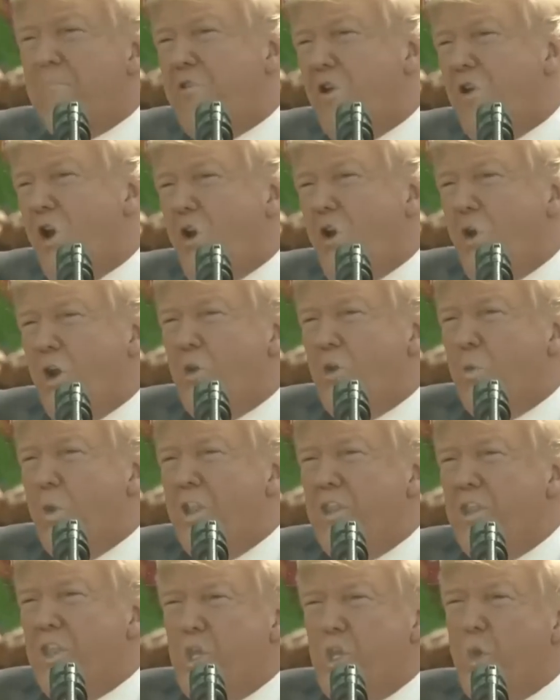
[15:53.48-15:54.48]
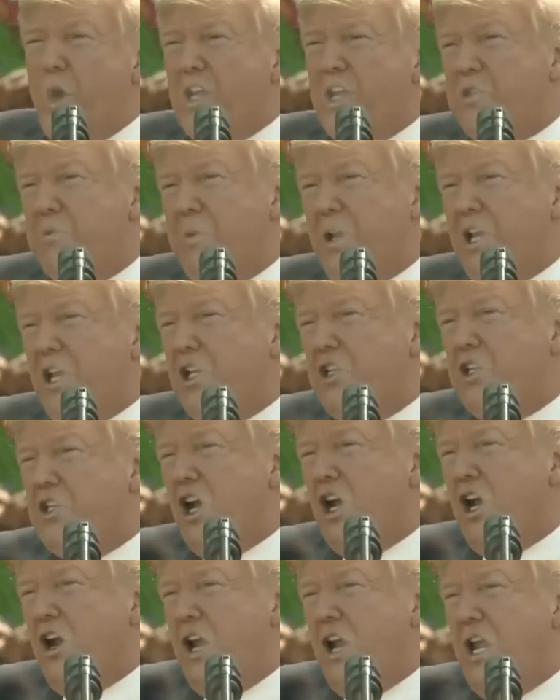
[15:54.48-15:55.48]
forward when the U.S.
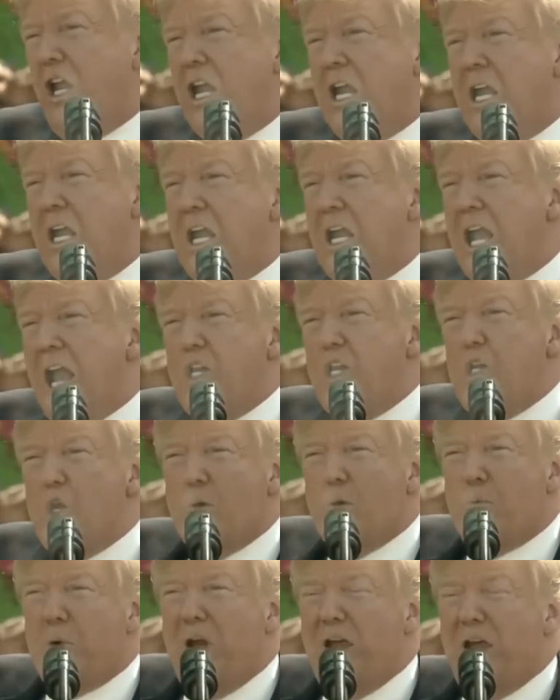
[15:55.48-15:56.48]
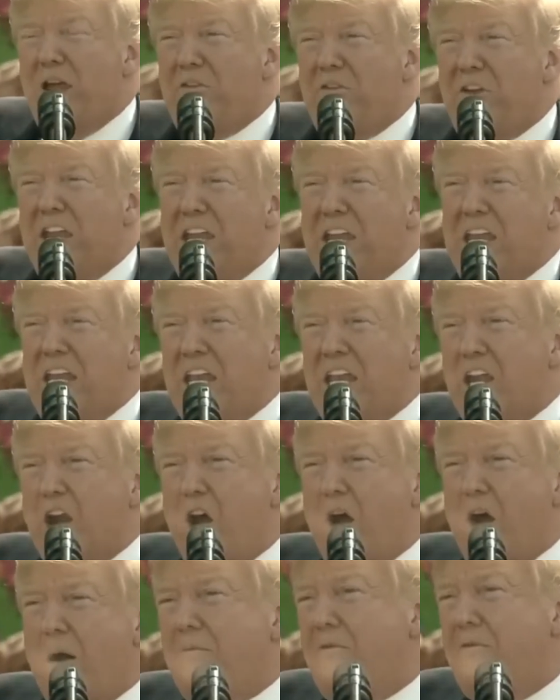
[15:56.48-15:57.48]
military and your brave Indian
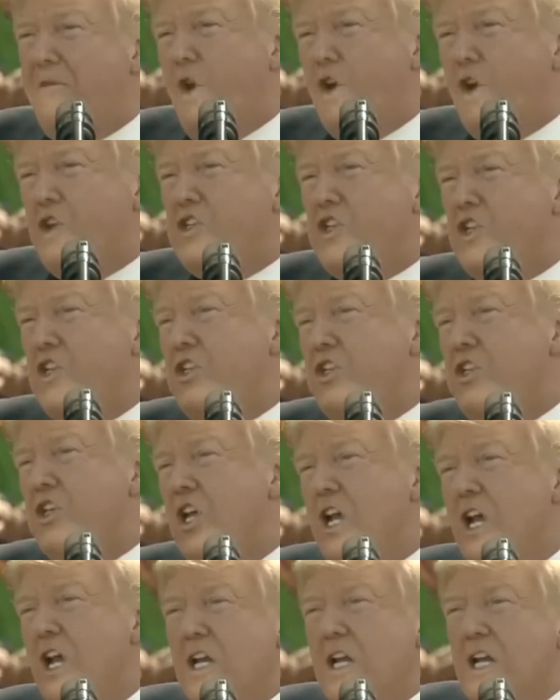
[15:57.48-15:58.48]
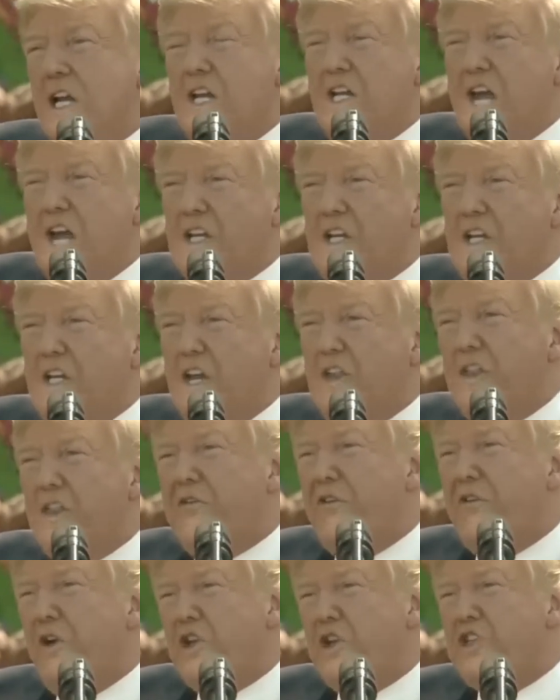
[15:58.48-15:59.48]
Armed Forces conducted
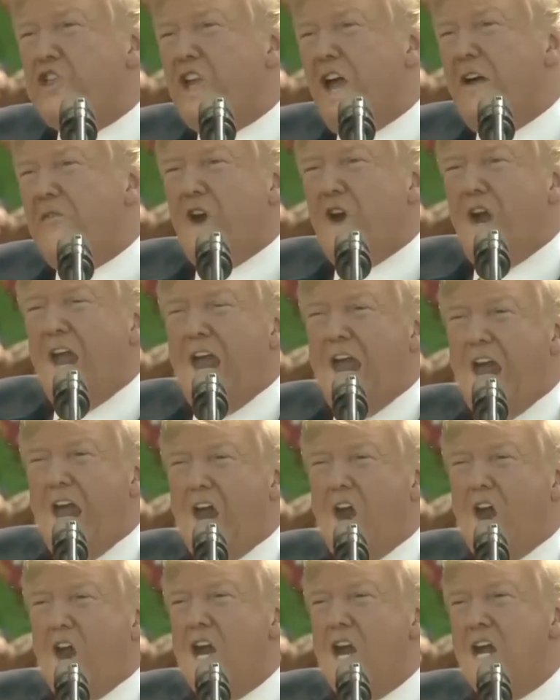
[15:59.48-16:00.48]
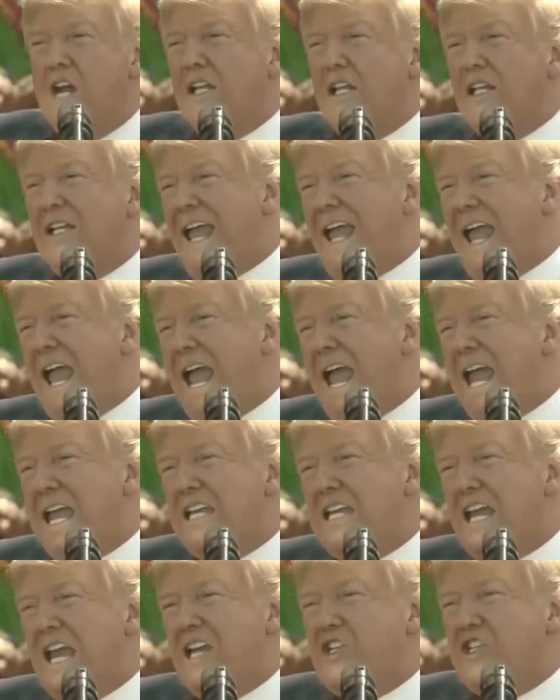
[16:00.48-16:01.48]
the first ever air,
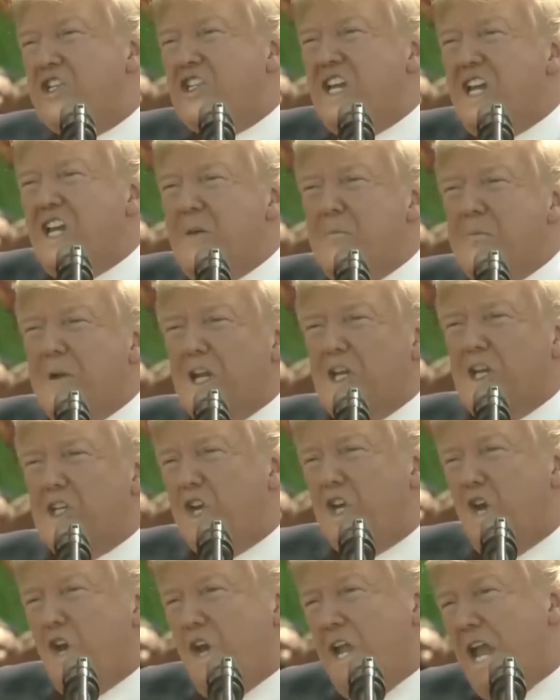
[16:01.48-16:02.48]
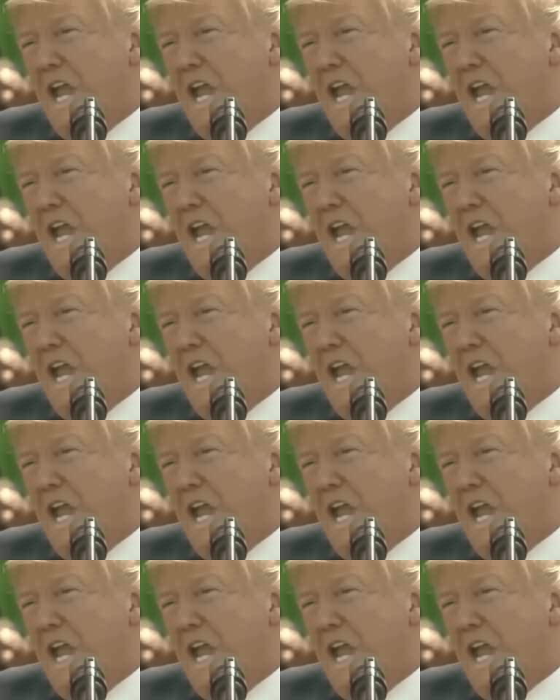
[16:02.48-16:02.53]
land, and sea military